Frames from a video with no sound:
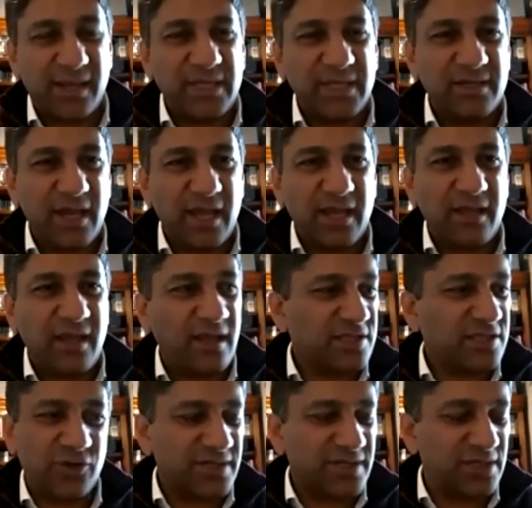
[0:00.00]
I mean, it
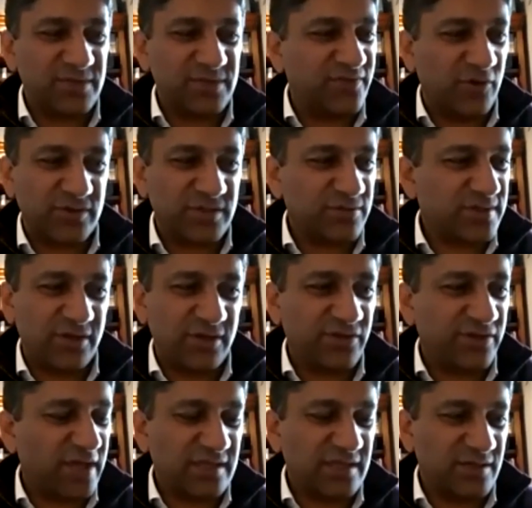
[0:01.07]
historically was false. There were
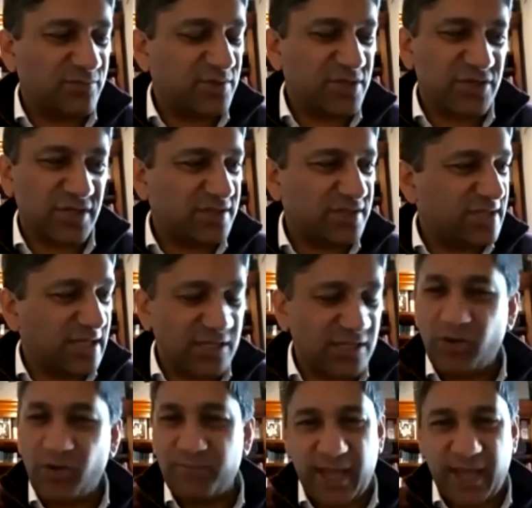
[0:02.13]
certain things in it which just did
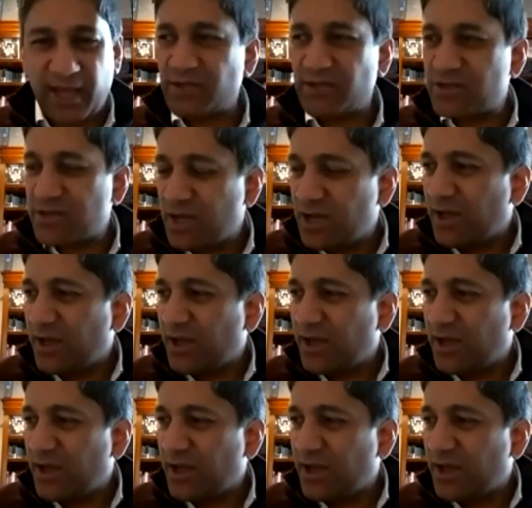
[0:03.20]
not match.